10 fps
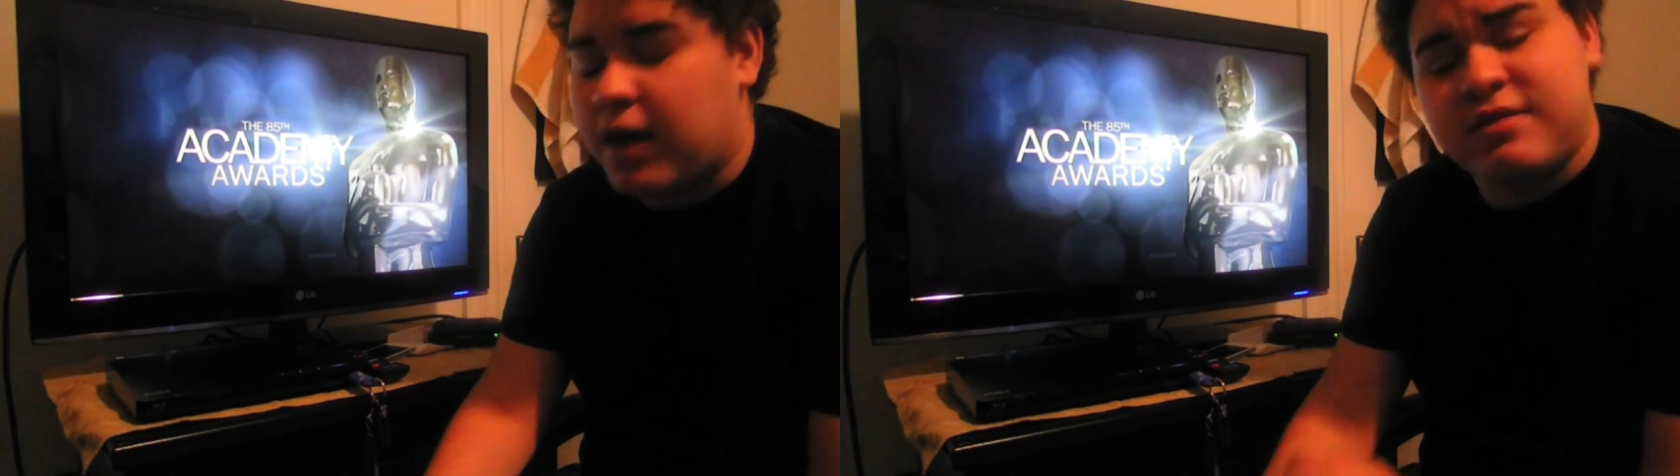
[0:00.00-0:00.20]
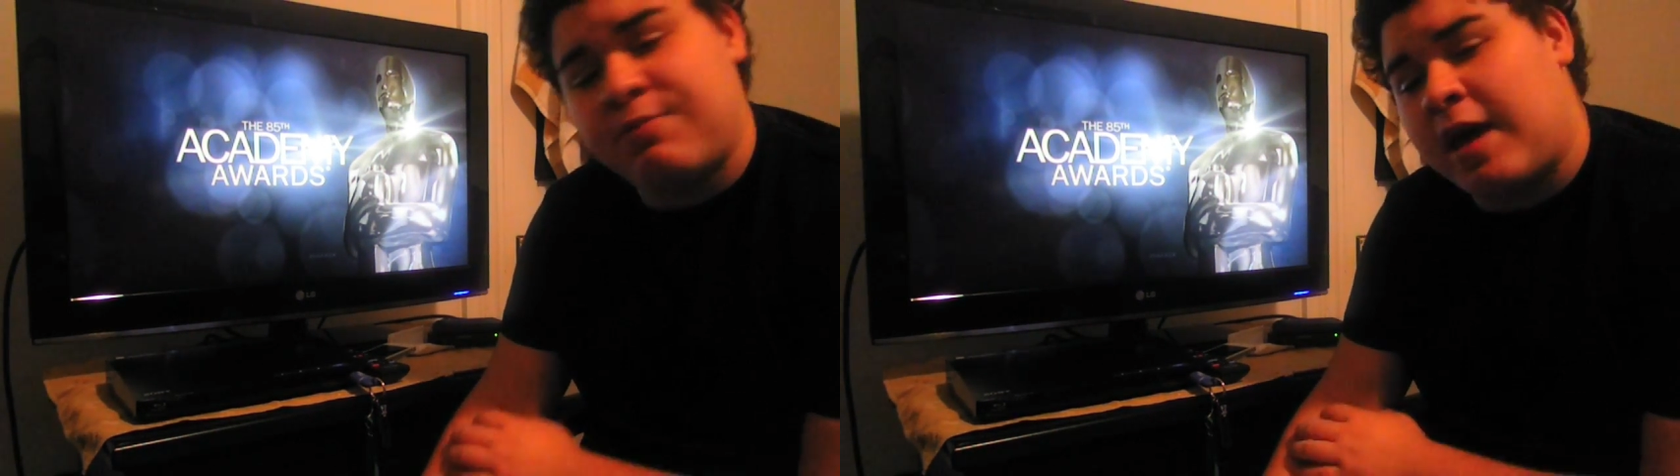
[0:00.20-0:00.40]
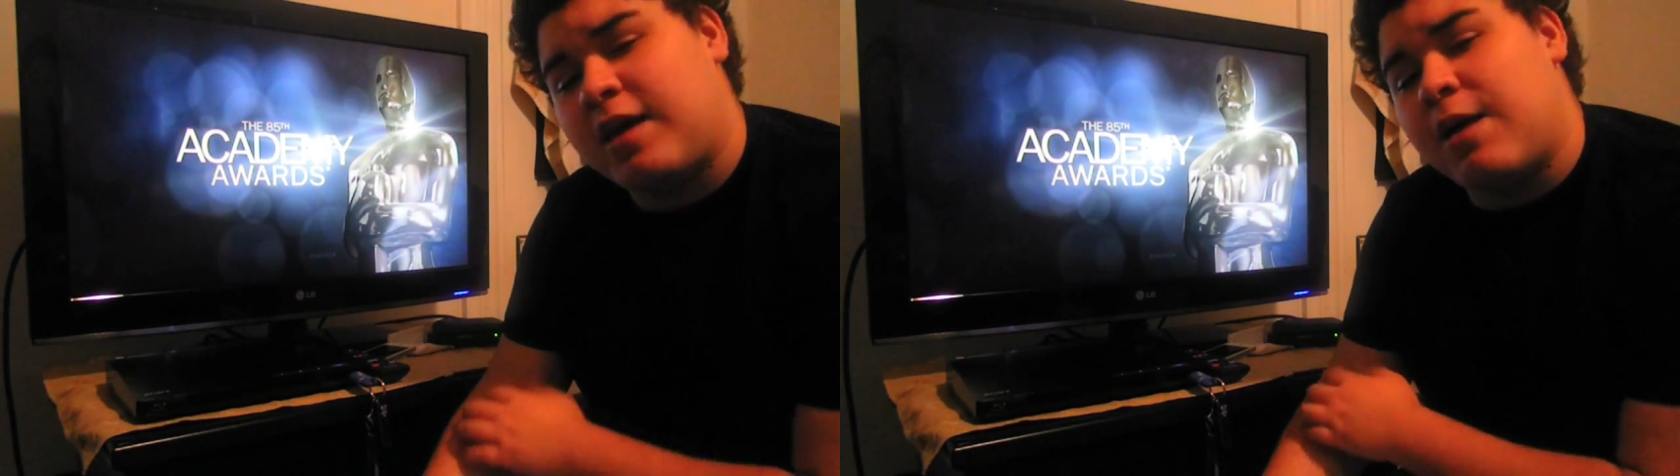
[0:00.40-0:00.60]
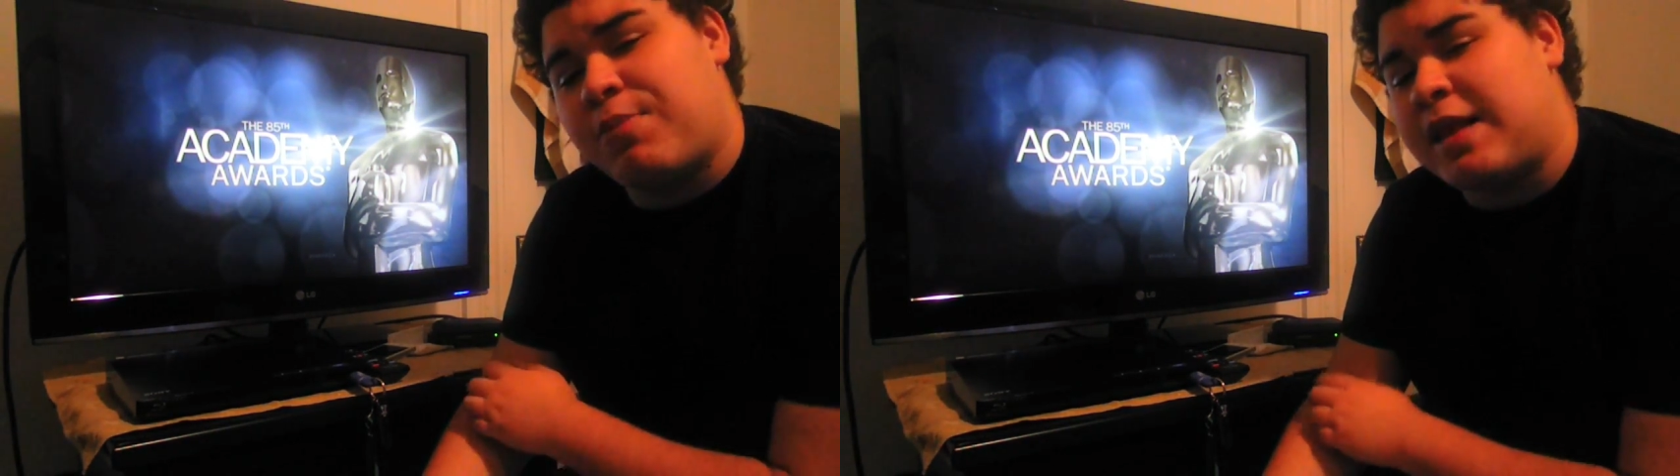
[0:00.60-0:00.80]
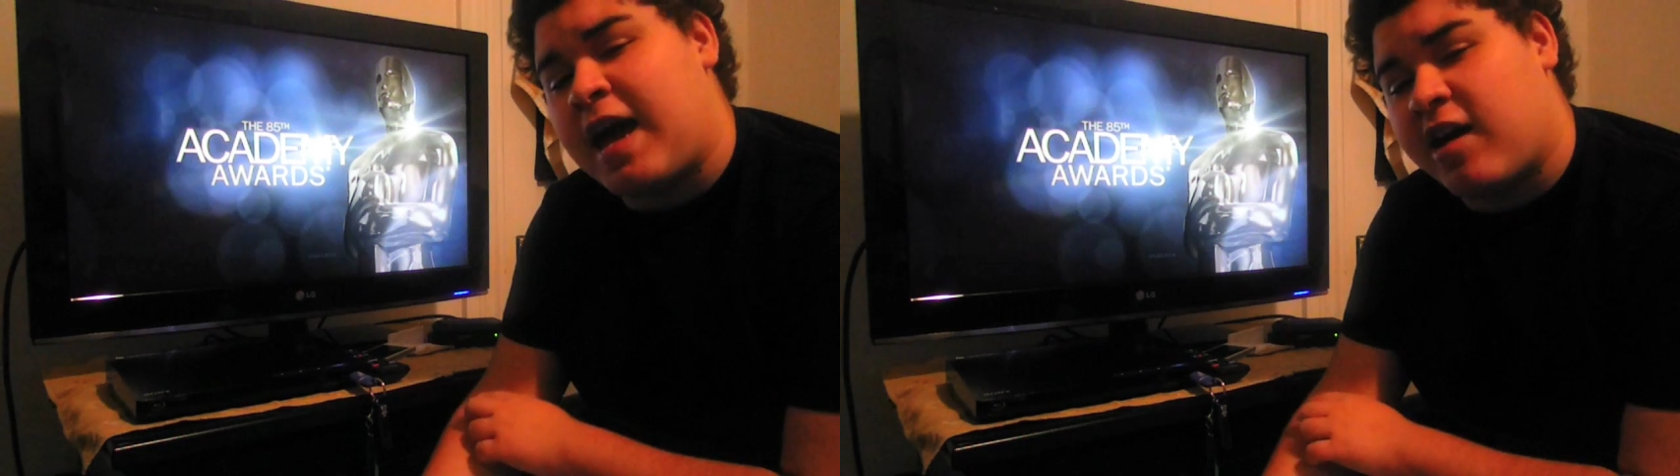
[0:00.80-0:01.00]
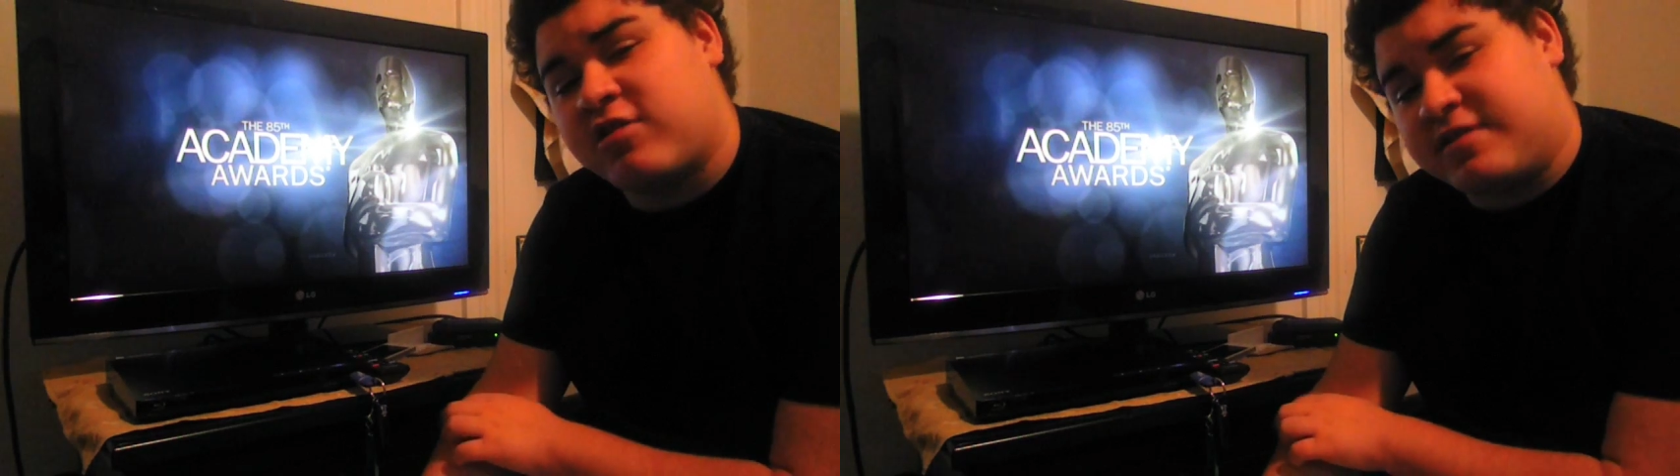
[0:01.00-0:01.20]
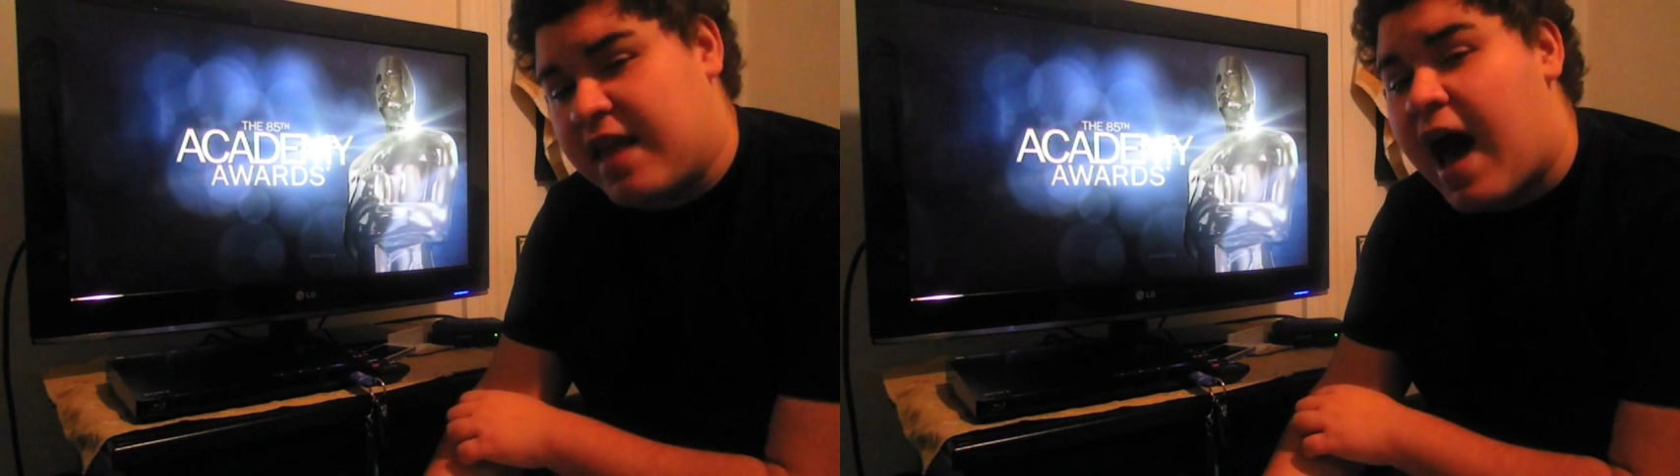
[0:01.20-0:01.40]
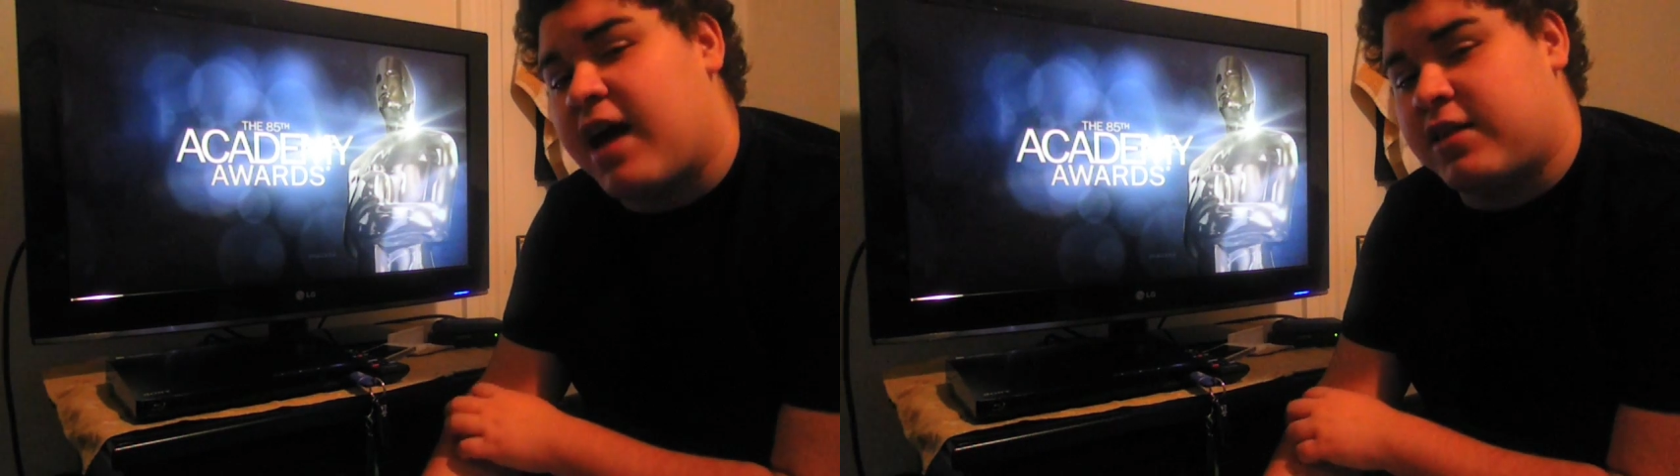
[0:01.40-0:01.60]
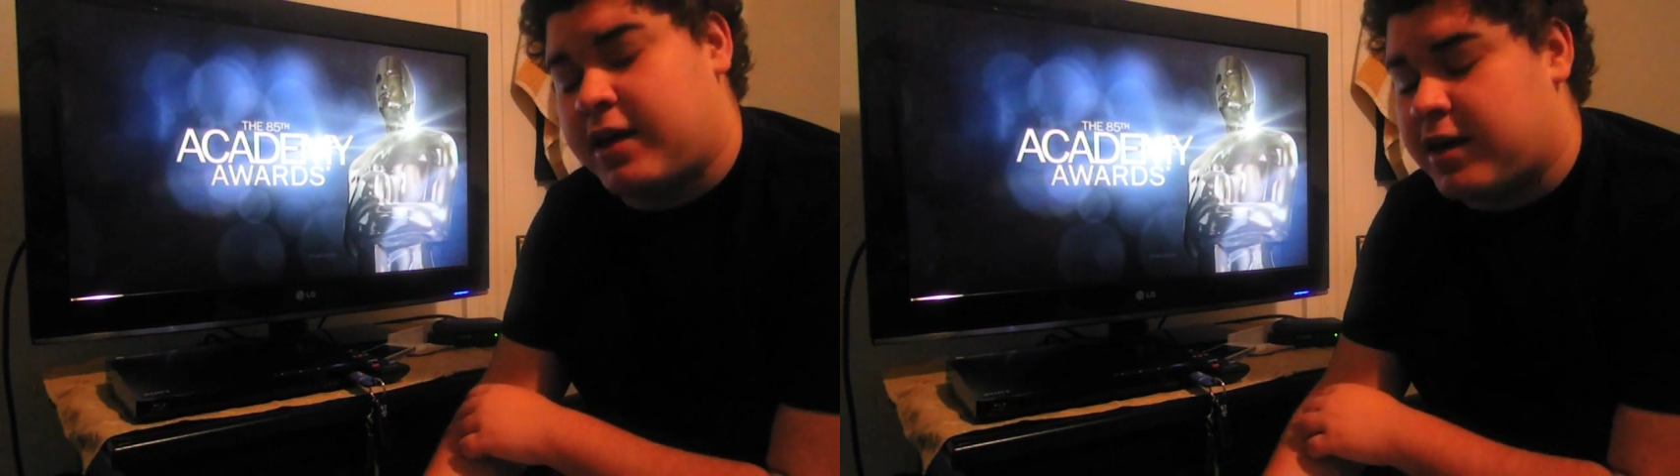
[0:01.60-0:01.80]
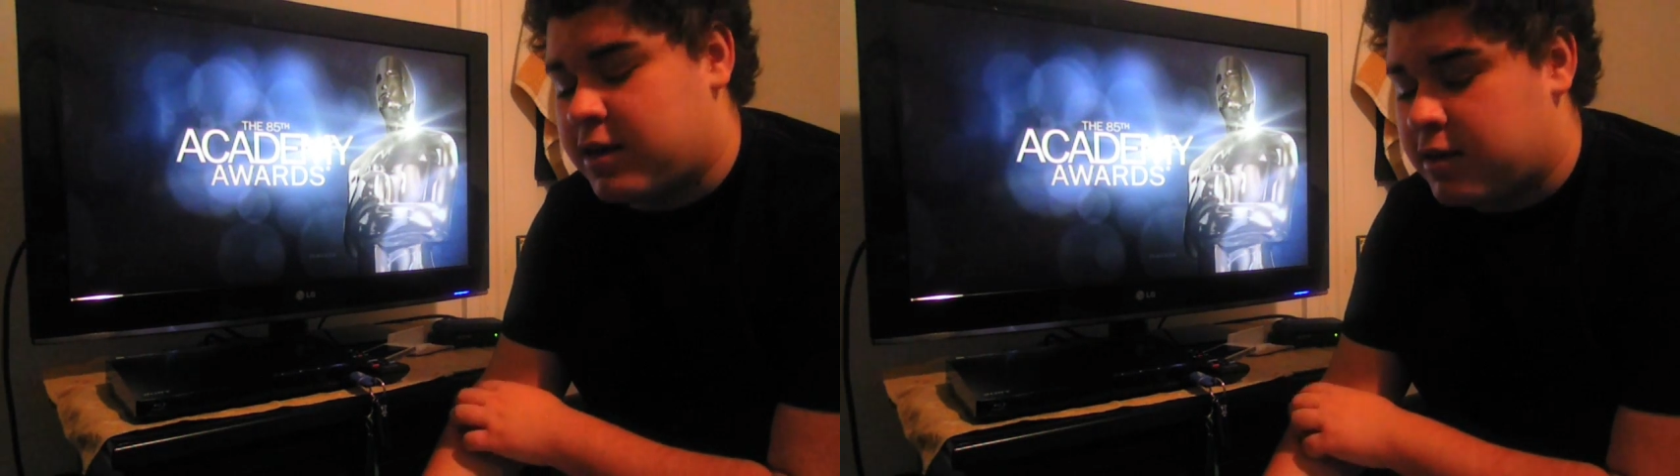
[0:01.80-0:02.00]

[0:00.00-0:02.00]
Best Makeup and Hairstyling.